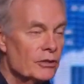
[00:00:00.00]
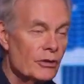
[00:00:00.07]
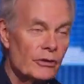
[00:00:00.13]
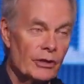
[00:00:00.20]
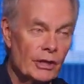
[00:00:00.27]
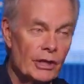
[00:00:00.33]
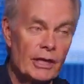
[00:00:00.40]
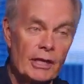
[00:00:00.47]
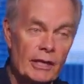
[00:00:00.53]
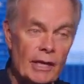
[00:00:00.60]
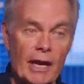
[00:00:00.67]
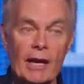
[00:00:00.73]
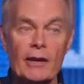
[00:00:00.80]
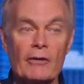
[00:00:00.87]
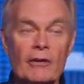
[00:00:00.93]
you're going to get
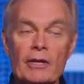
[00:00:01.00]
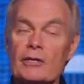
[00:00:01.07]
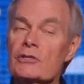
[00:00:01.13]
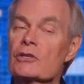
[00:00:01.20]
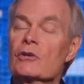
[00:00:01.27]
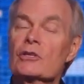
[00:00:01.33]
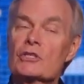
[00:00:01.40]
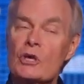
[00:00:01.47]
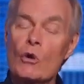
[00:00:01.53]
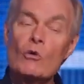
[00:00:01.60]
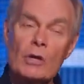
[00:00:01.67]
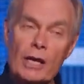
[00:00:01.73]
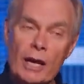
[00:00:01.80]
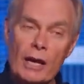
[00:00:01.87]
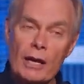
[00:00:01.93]
angry. And so it's
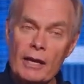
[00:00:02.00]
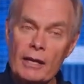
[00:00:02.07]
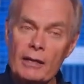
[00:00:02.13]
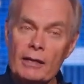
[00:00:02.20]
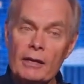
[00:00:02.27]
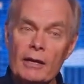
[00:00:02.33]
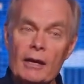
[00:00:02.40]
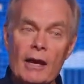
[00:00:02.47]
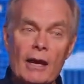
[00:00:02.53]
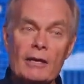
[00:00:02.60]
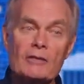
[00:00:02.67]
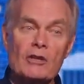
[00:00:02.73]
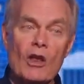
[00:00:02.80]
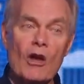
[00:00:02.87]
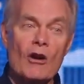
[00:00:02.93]
okay
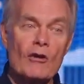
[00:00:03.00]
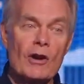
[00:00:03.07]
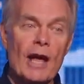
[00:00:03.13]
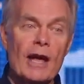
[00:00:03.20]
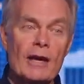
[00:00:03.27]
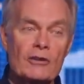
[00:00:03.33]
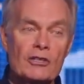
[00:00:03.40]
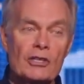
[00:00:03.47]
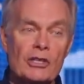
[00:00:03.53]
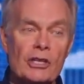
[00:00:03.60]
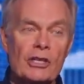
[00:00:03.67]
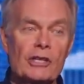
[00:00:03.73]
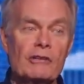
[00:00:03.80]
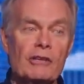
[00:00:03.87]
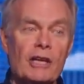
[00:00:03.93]
as long as you
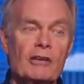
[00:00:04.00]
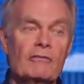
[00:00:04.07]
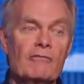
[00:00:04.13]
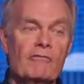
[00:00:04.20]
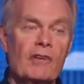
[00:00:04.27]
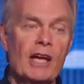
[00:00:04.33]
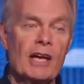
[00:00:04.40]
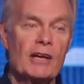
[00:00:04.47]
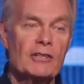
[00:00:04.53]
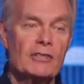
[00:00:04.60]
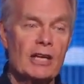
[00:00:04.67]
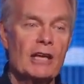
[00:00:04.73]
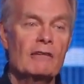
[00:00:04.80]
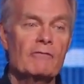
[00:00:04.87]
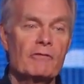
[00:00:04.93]
get it
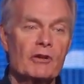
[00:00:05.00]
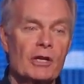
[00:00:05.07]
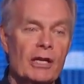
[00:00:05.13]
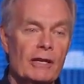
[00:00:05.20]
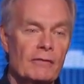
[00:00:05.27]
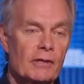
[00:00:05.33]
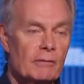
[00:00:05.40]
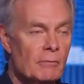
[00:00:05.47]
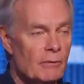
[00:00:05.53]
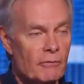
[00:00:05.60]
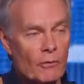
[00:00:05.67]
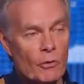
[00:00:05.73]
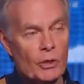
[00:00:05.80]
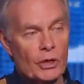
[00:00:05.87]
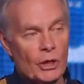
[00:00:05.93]
confessed and forgiven
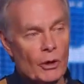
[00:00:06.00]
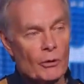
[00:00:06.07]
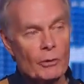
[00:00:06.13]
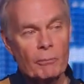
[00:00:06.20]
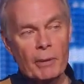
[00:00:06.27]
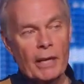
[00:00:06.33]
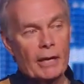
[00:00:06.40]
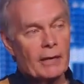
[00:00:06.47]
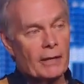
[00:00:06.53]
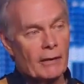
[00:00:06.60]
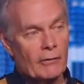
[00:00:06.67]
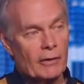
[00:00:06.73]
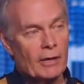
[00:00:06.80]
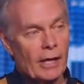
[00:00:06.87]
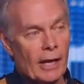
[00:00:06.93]
before you go to bed
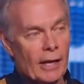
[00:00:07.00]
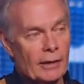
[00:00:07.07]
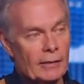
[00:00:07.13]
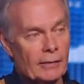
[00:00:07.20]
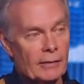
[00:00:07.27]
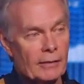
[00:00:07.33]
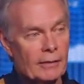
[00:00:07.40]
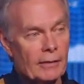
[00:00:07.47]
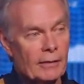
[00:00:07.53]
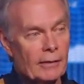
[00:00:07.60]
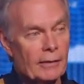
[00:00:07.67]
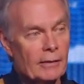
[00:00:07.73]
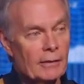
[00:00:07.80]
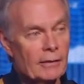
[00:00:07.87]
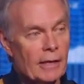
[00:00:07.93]
every night.
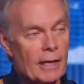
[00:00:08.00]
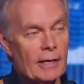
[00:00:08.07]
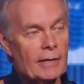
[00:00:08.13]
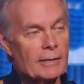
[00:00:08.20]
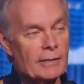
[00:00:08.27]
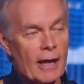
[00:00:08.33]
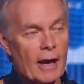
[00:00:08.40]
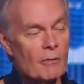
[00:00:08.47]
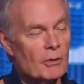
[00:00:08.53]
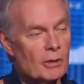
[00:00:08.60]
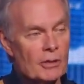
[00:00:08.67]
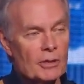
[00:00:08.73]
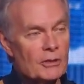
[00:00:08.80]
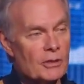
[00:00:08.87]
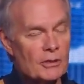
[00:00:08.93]
That is not
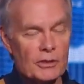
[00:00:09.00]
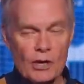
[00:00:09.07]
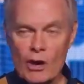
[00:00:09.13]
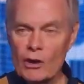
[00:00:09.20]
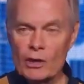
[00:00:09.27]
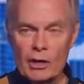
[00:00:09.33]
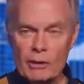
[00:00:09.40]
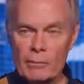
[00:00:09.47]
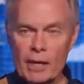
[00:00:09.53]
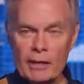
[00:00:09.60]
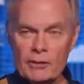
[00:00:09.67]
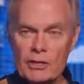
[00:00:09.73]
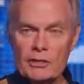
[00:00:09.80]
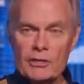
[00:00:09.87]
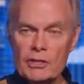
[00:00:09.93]
what this is talking
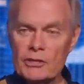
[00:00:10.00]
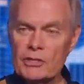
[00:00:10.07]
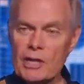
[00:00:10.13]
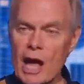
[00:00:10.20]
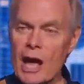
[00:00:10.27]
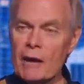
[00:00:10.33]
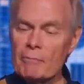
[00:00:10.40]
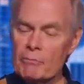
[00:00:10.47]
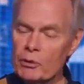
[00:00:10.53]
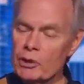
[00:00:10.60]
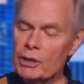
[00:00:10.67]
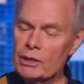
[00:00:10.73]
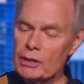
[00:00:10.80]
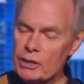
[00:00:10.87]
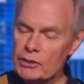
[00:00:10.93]
about. This is not
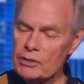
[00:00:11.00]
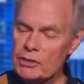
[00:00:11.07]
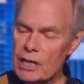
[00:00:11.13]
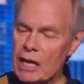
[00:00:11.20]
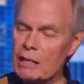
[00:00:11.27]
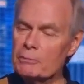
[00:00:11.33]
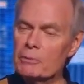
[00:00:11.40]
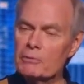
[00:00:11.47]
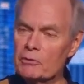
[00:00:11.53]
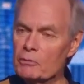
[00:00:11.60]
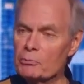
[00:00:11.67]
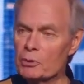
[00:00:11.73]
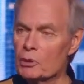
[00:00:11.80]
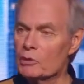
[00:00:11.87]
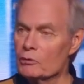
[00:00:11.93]
putting His stamp of
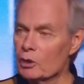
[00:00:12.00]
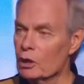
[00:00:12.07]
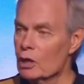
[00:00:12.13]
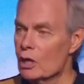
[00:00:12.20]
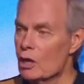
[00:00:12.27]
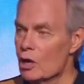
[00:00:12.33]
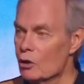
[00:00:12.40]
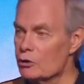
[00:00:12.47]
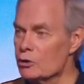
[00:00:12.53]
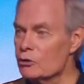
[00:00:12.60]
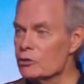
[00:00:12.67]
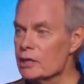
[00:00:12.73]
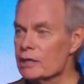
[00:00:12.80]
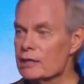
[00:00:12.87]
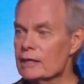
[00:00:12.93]
approval on
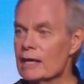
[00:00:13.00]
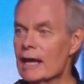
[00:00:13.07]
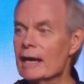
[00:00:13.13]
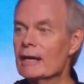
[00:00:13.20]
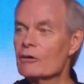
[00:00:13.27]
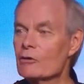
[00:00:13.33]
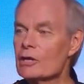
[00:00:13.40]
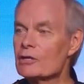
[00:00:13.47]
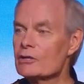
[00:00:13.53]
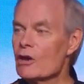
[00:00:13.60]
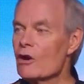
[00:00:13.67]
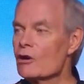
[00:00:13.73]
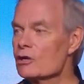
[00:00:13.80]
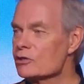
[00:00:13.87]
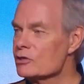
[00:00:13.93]
you getting angry as
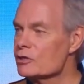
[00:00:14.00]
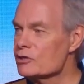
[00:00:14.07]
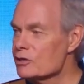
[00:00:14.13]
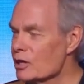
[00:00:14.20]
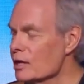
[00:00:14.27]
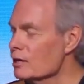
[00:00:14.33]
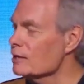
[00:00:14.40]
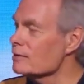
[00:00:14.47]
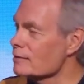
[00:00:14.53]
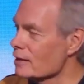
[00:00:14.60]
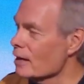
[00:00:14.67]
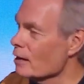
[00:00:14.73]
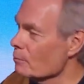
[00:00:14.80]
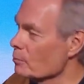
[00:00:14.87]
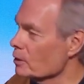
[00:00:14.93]
long as the sun is
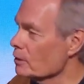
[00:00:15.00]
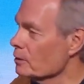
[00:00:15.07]
up.